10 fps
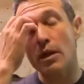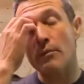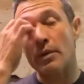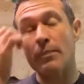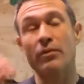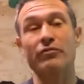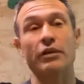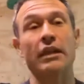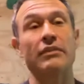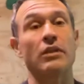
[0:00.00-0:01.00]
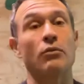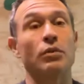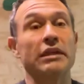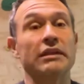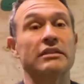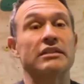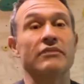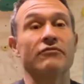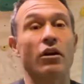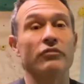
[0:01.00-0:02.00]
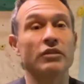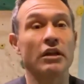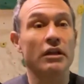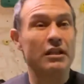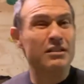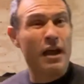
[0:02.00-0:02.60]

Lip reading: but I prefer to get the obliques involved because